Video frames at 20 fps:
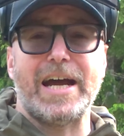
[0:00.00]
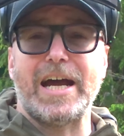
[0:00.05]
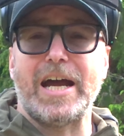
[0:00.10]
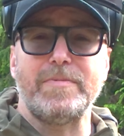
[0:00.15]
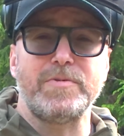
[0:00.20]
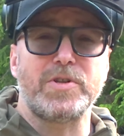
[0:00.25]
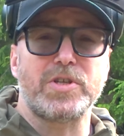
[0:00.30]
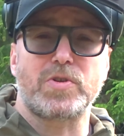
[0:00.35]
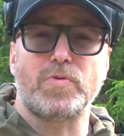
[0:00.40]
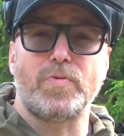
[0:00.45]

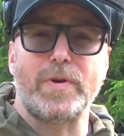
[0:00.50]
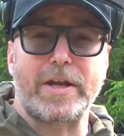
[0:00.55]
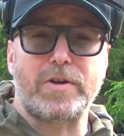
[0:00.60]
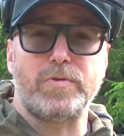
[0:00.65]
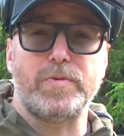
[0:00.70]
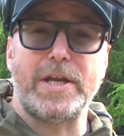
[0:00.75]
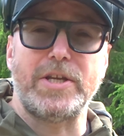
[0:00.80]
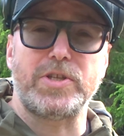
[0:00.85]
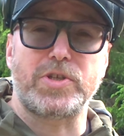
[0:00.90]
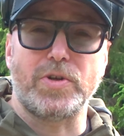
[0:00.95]
I'm just a
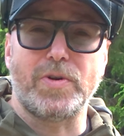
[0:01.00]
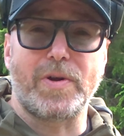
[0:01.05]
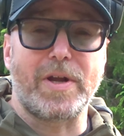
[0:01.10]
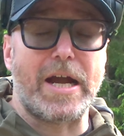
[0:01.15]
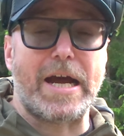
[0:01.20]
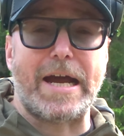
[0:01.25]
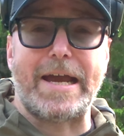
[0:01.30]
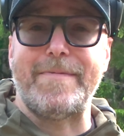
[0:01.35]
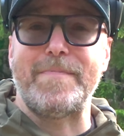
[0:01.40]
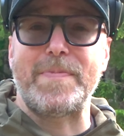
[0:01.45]
recreational
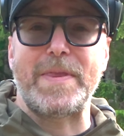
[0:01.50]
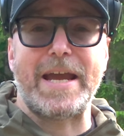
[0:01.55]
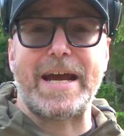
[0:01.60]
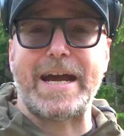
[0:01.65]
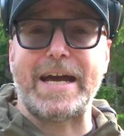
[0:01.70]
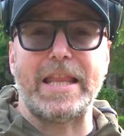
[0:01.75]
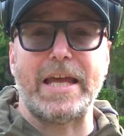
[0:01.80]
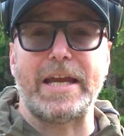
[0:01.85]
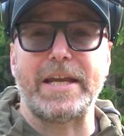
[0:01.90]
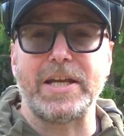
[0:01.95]
guy.
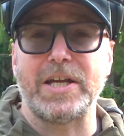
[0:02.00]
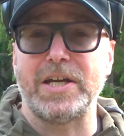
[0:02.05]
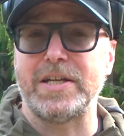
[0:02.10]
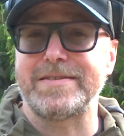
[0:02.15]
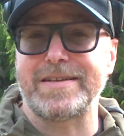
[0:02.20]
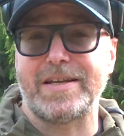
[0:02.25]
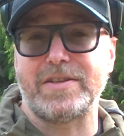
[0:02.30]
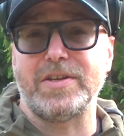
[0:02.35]
I like guns.